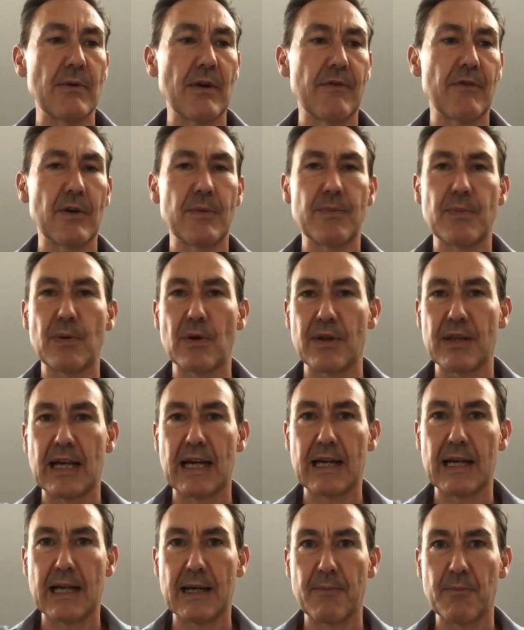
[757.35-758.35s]
whoever had put
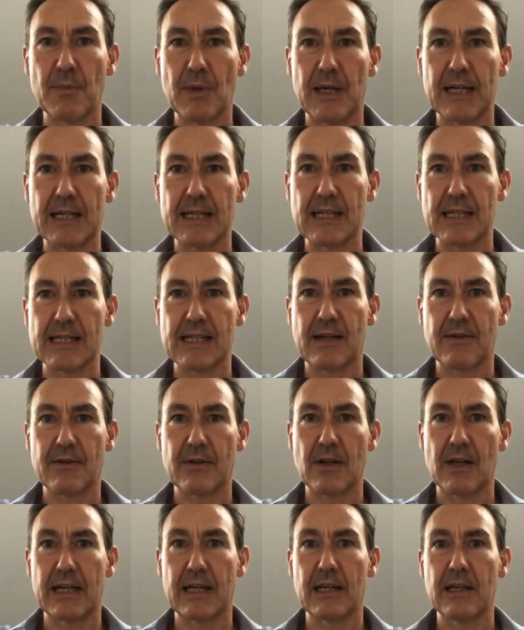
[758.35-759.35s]
that, and it does
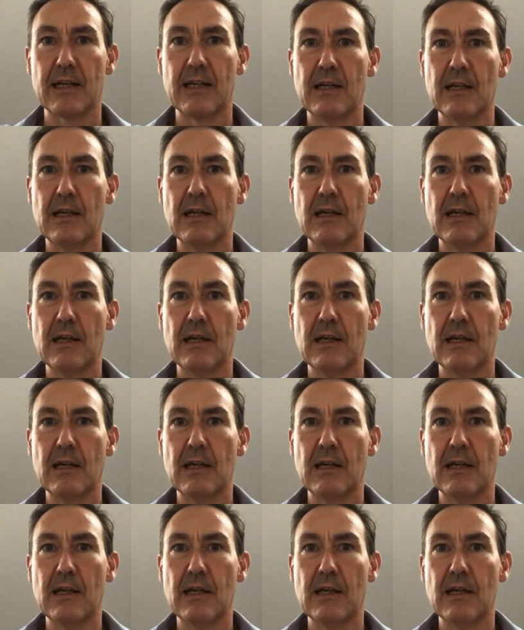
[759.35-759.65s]
sound like